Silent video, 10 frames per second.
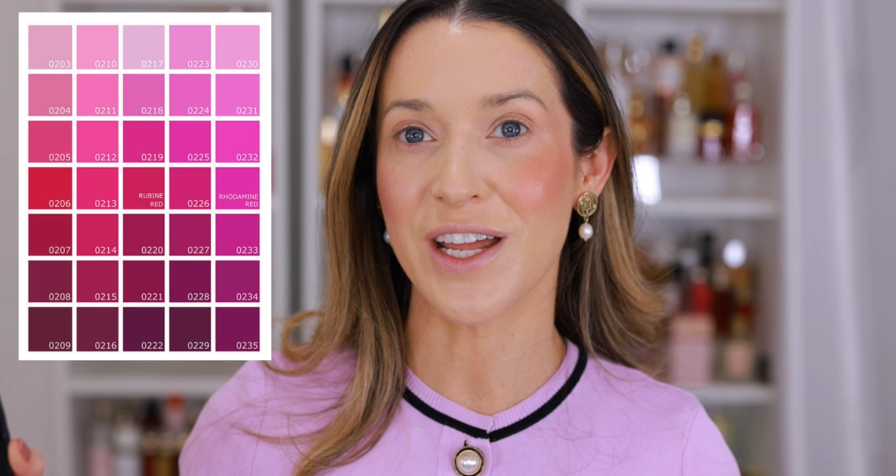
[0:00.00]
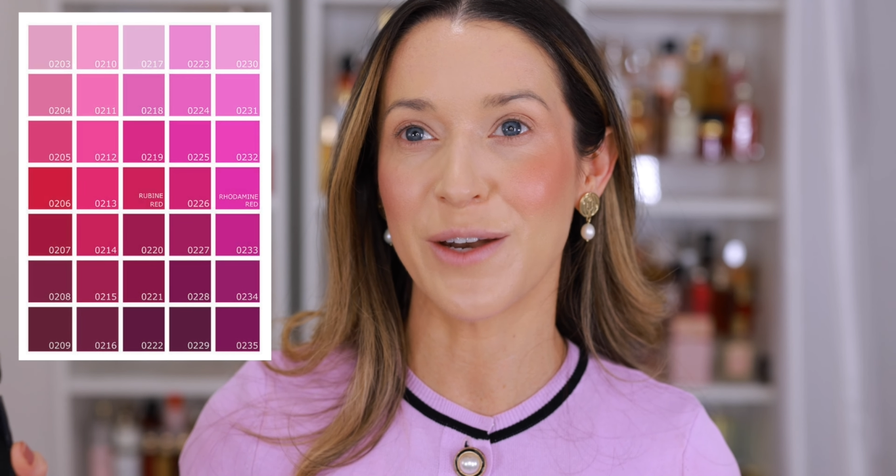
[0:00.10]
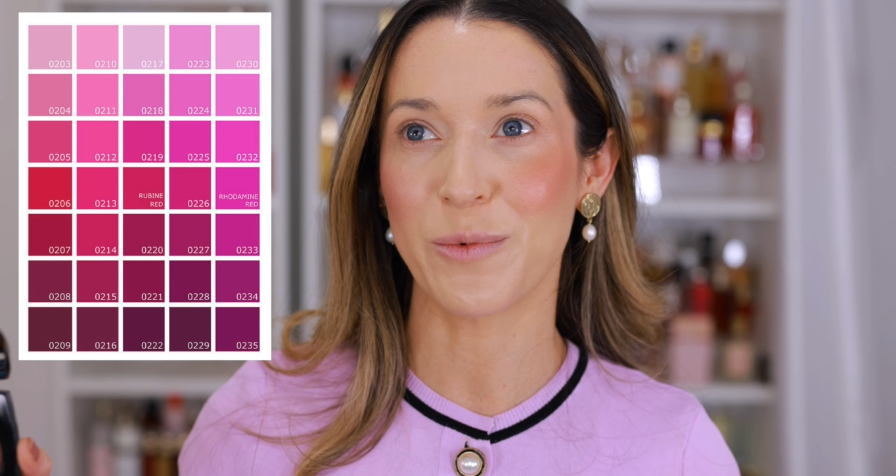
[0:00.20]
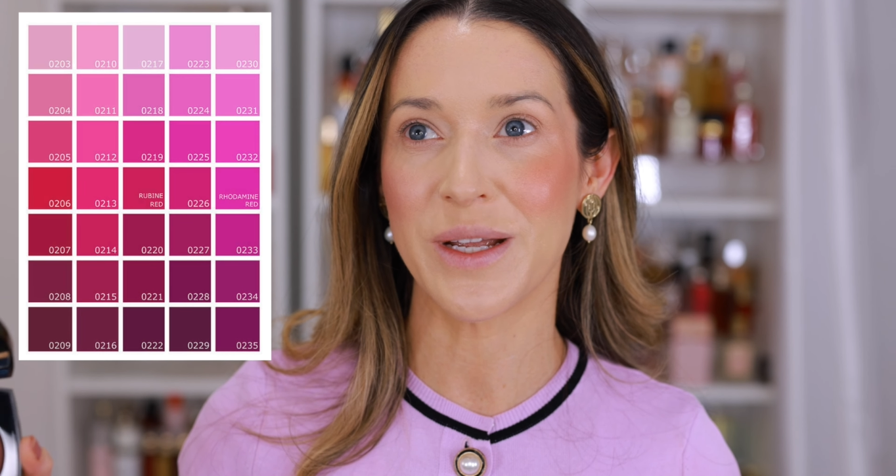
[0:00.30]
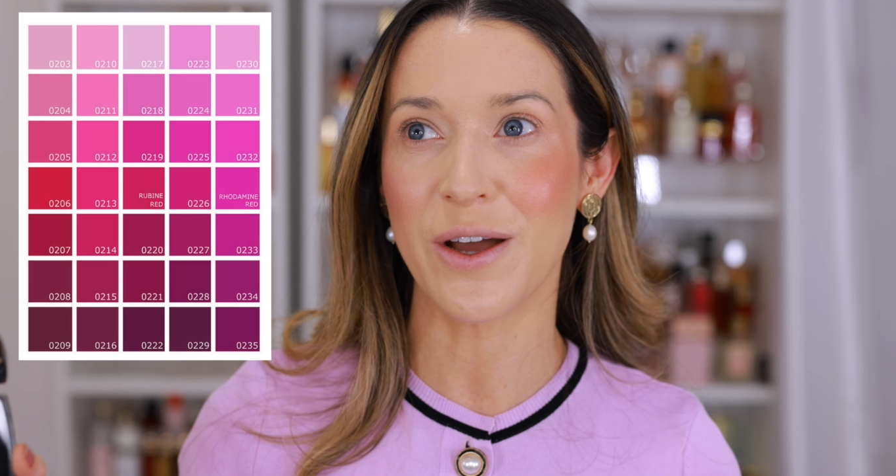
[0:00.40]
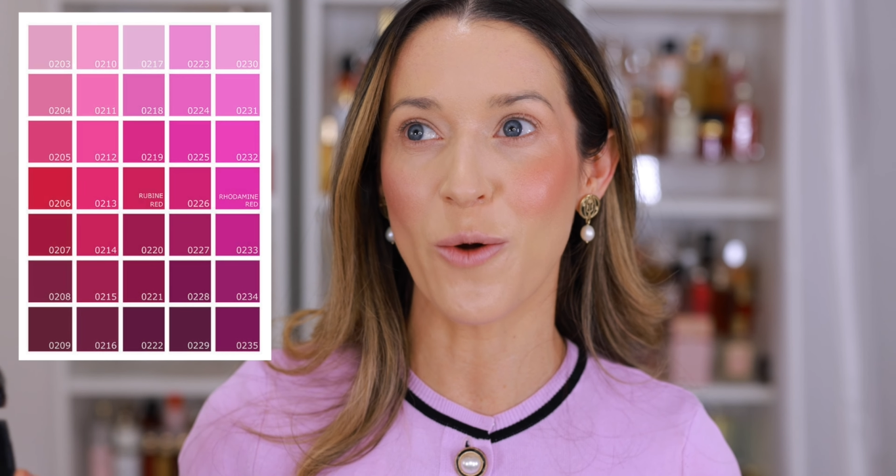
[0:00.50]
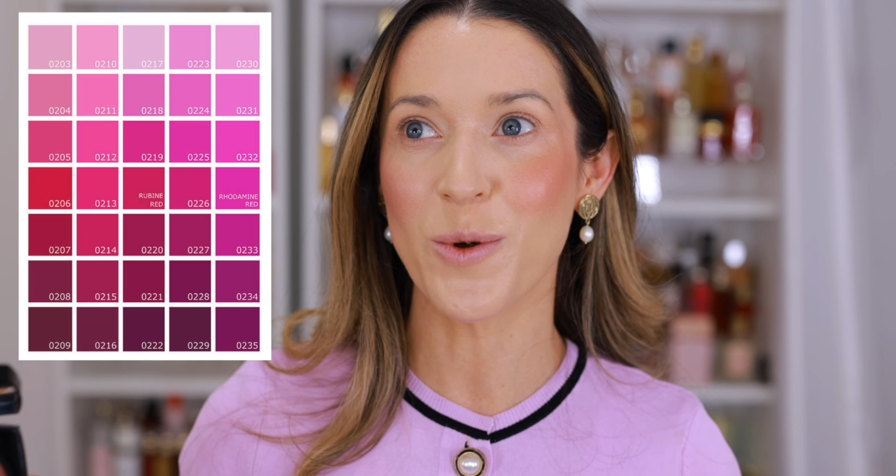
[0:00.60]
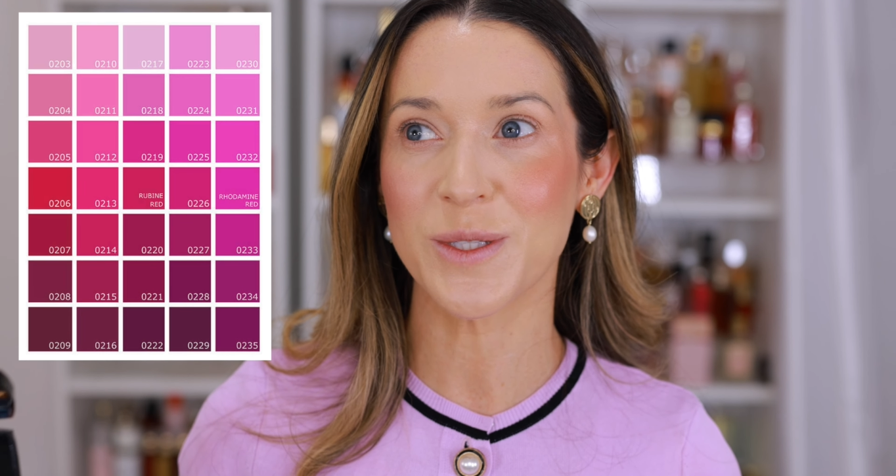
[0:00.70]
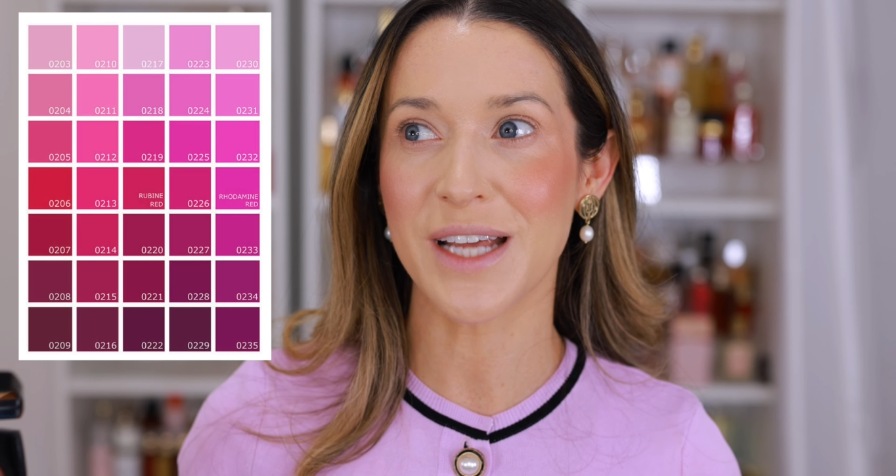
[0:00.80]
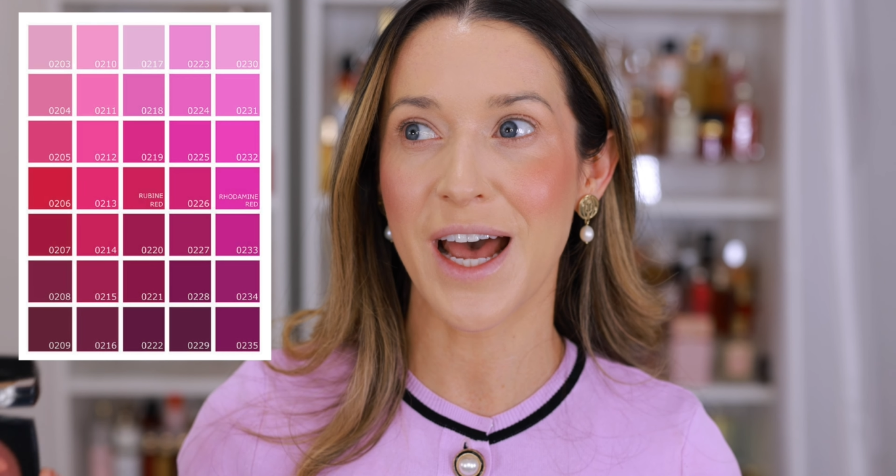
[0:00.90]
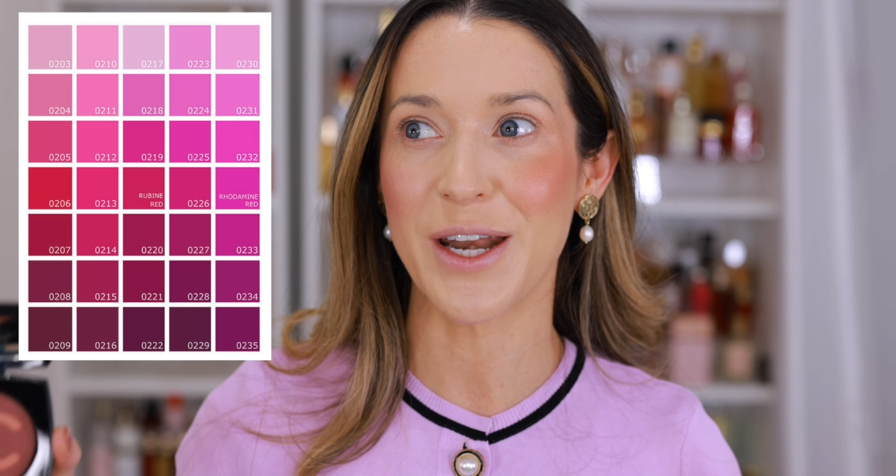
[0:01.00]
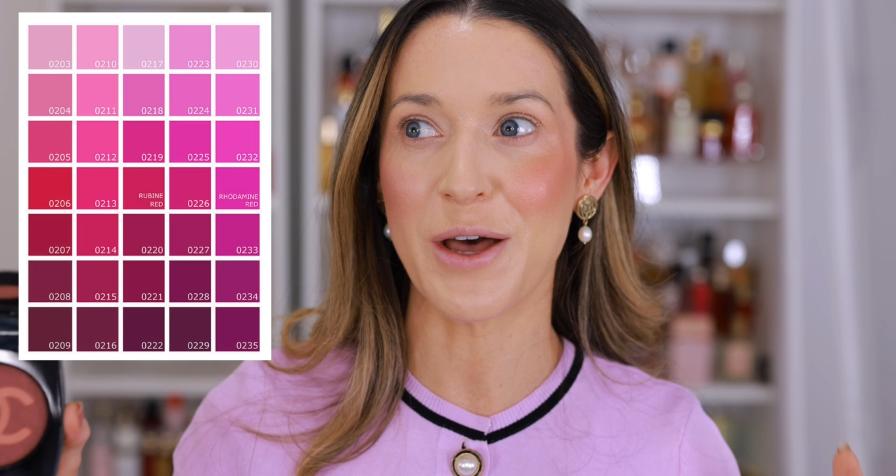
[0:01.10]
and we almost had